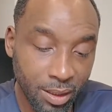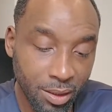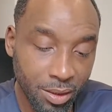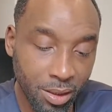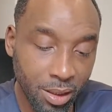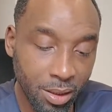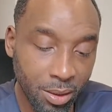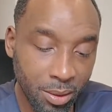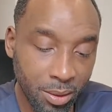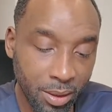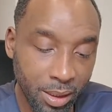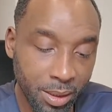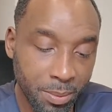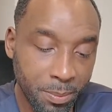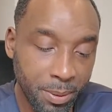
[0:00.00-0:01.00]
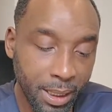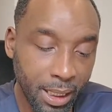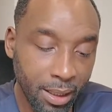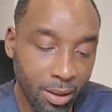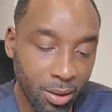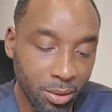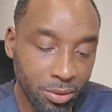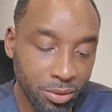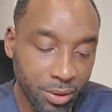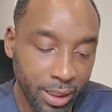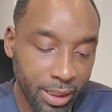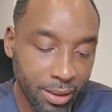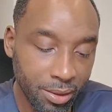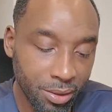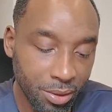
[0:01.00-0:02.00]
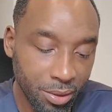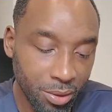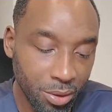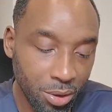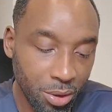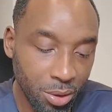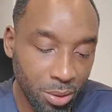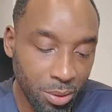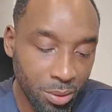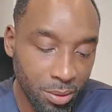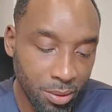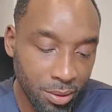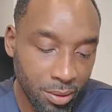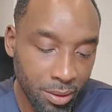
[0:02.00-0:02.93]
So it's Peter Andre's new